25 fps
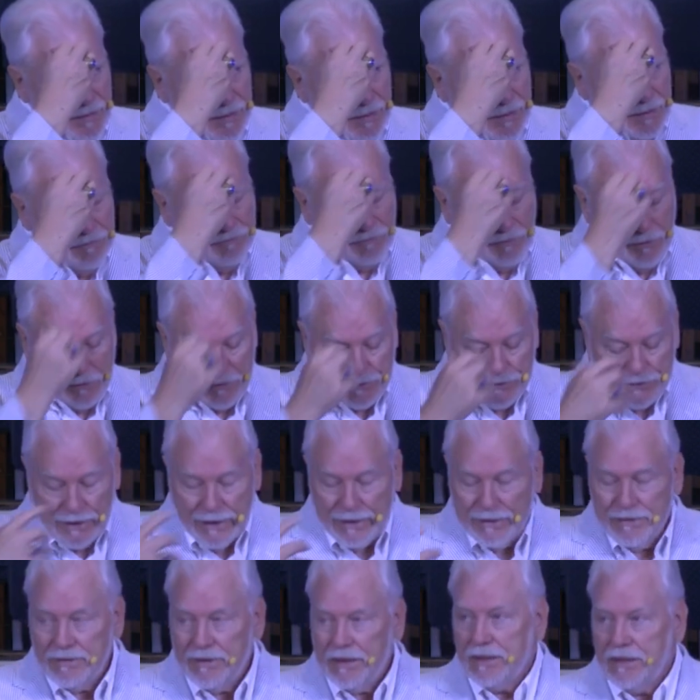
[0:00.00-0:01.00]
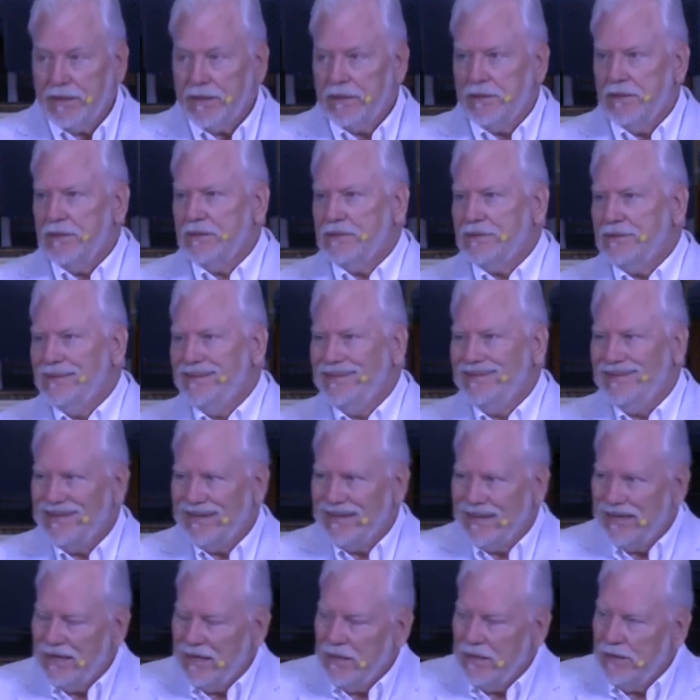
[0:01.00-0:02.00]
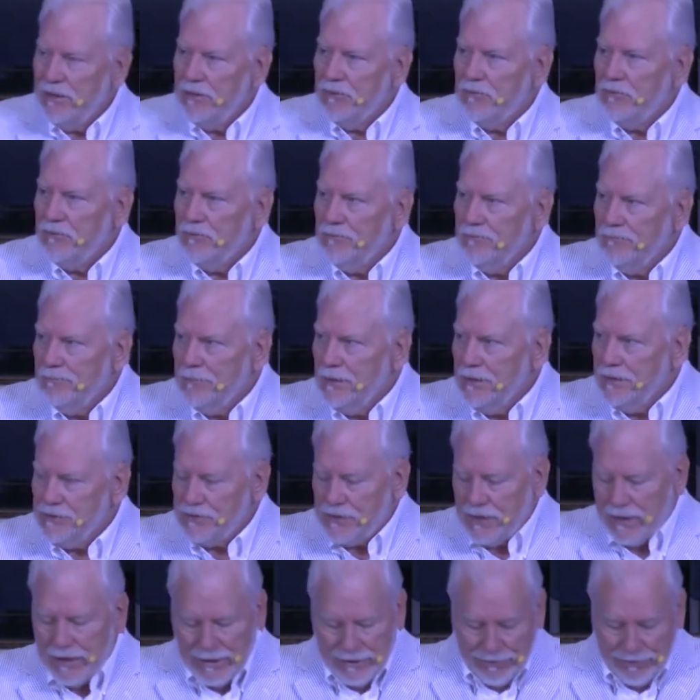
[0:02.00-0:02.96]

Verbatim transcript: Folks, I think today, as I